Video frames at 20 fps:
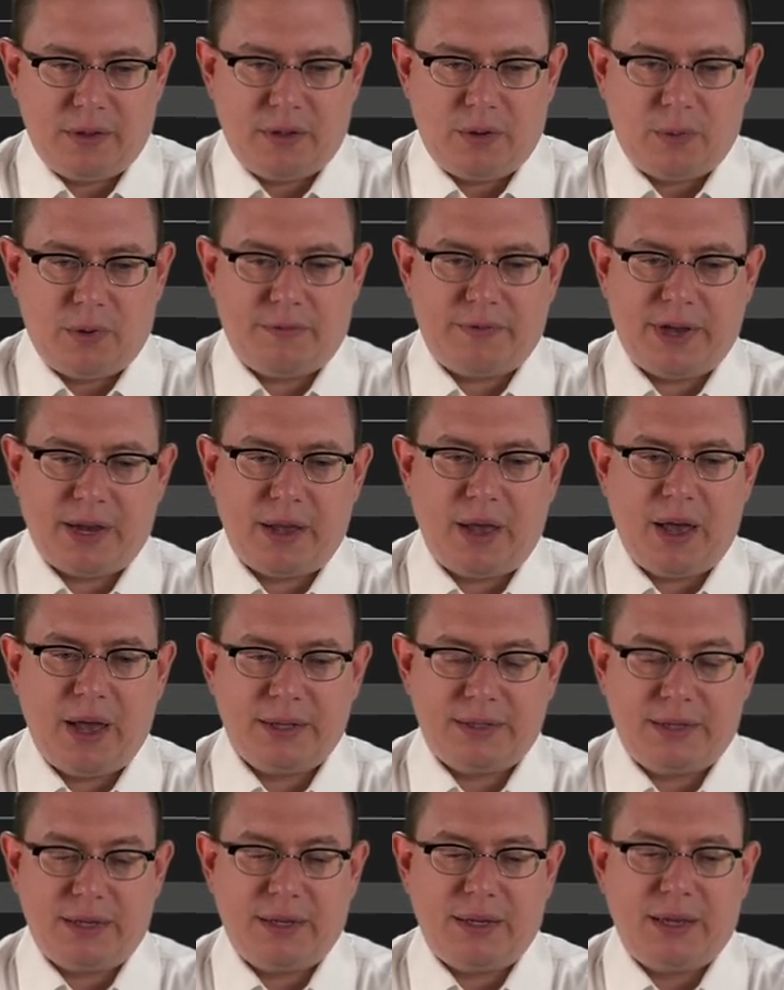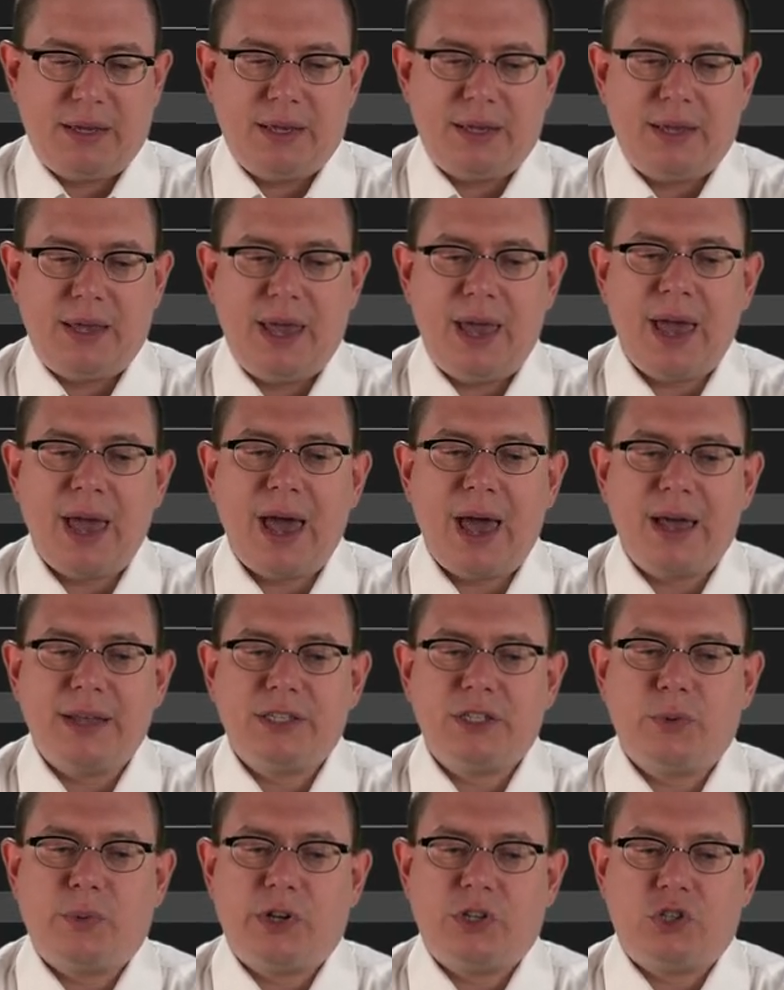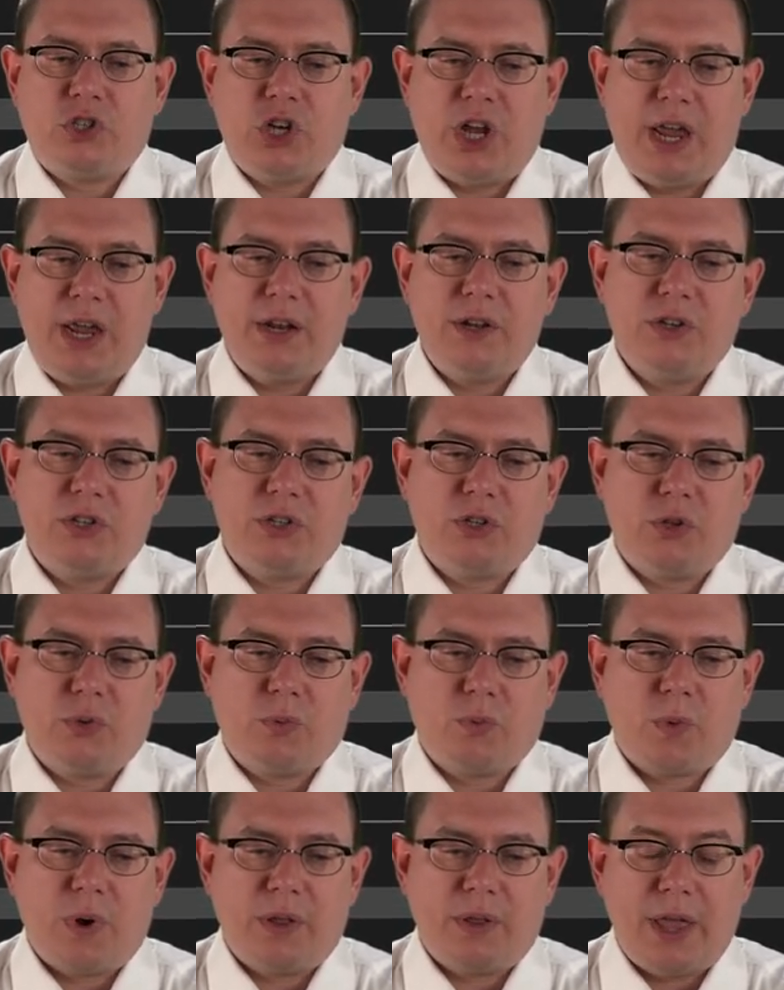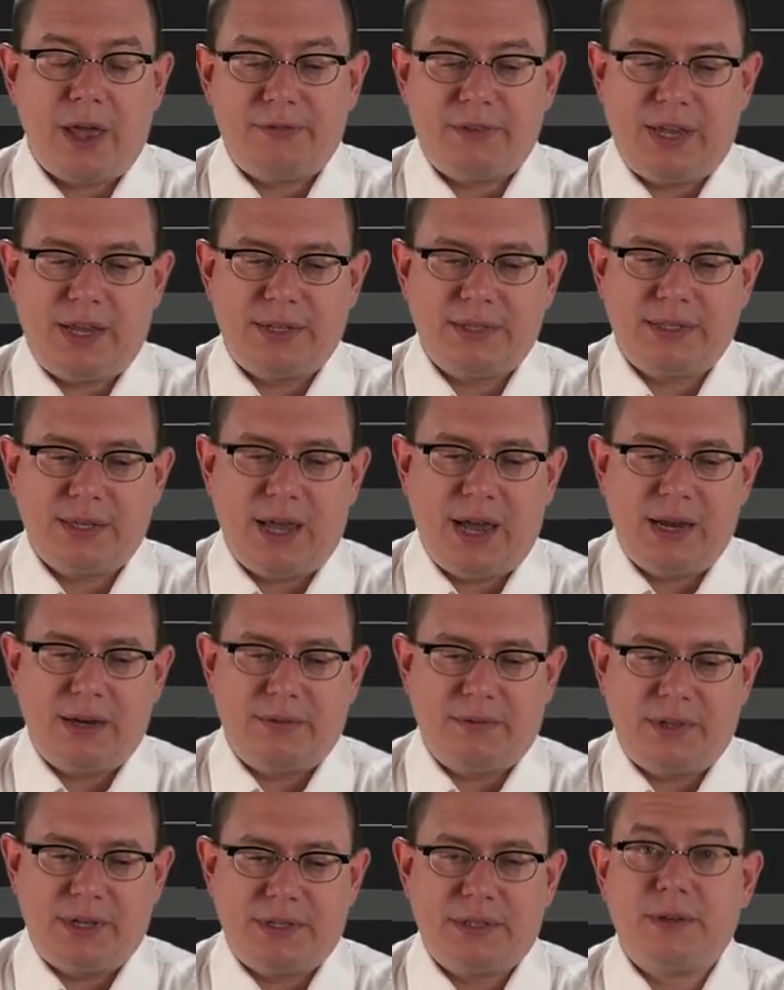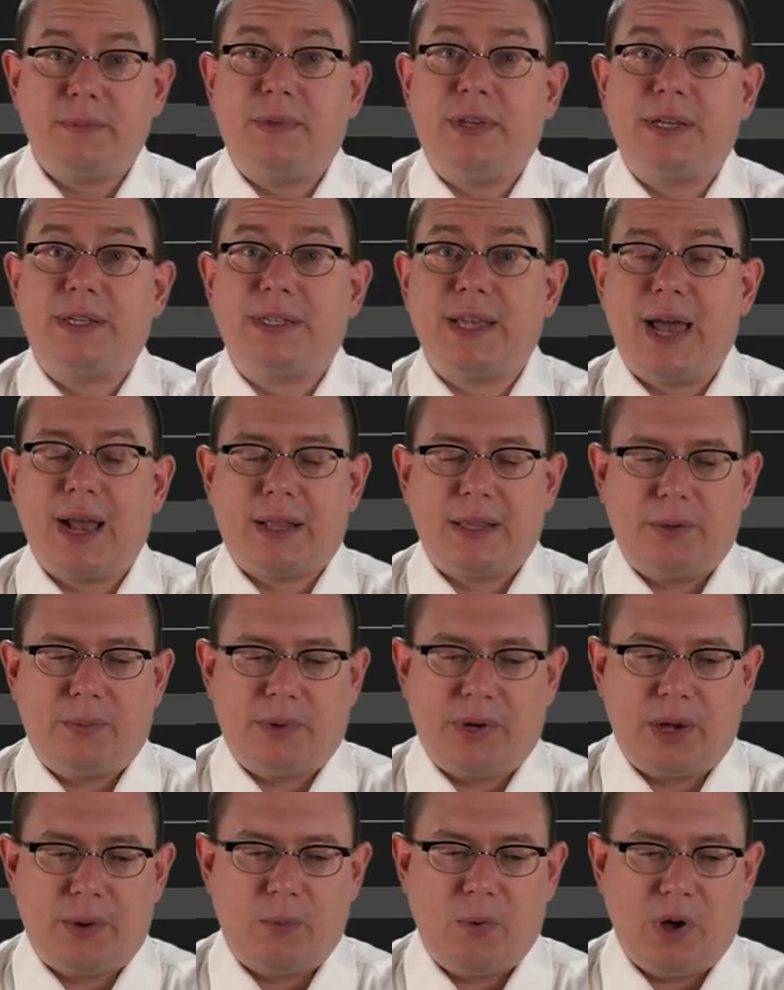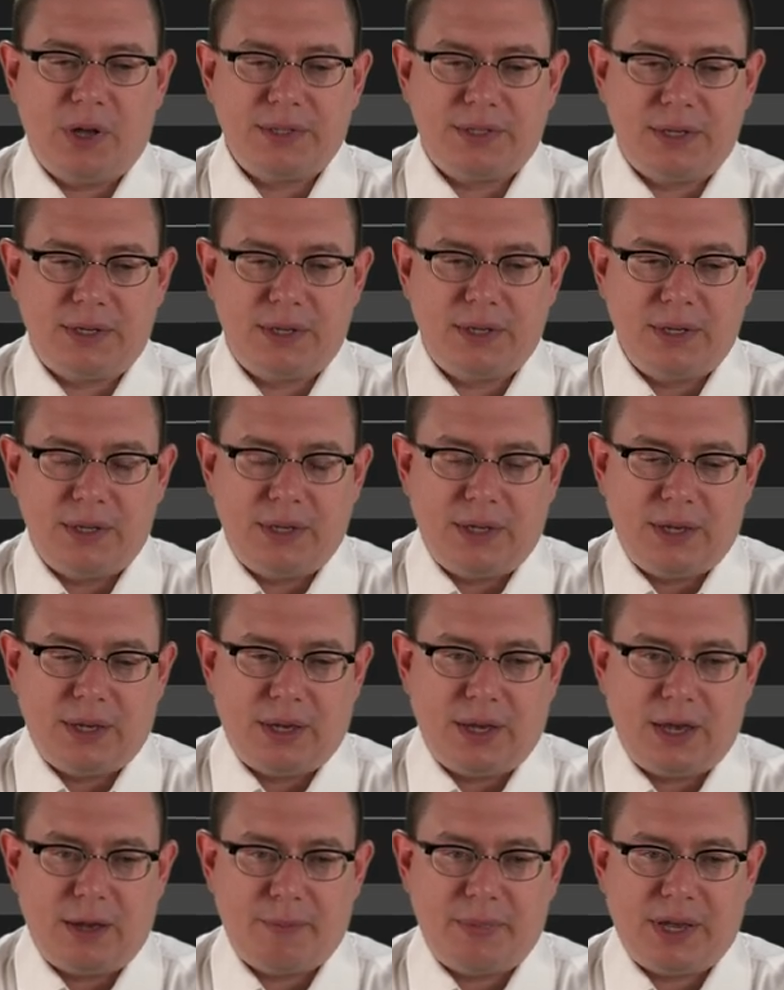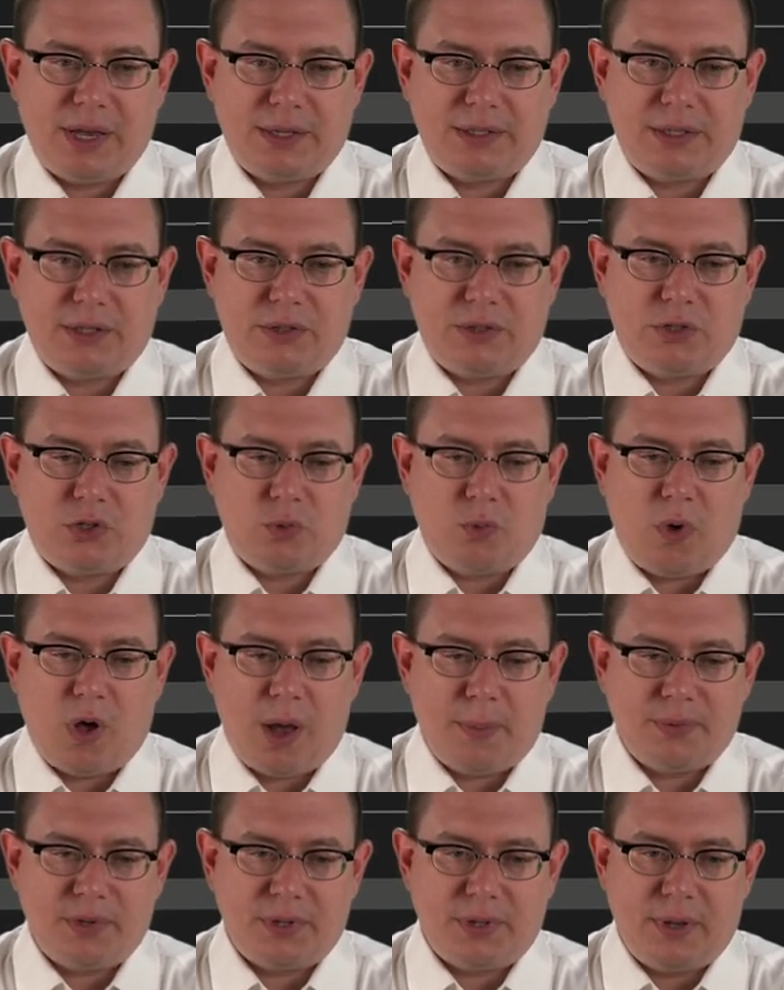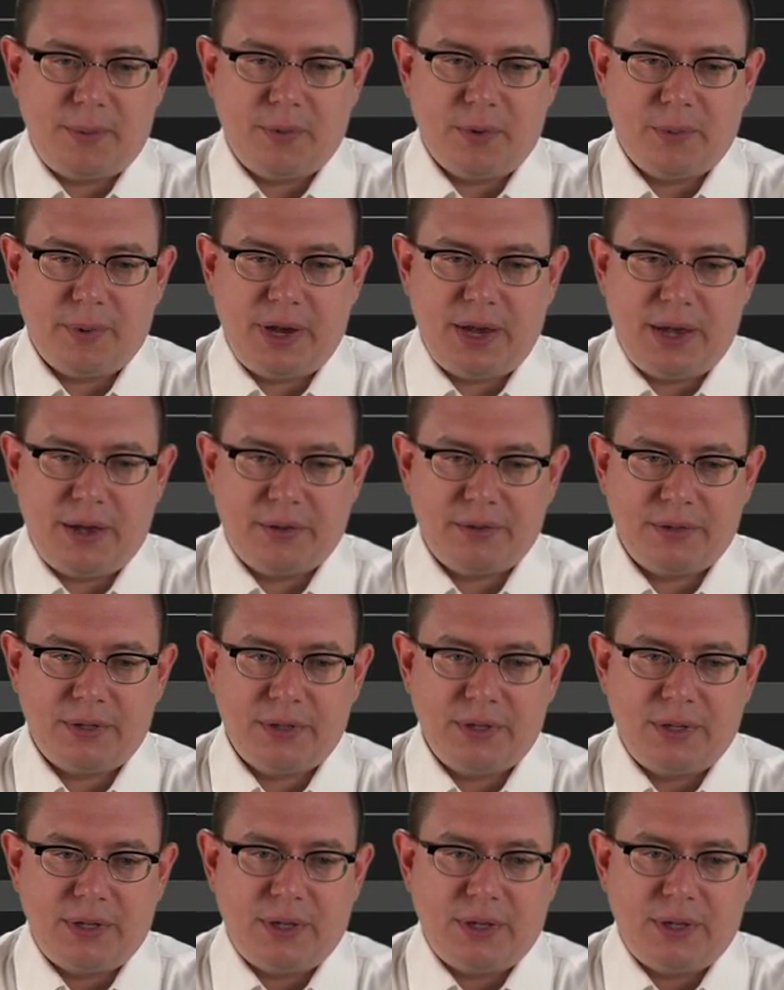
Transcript: What have I got? Yeah, so it changed the left-hand side of this to be exactly what I wanted uh, because it swapped them around.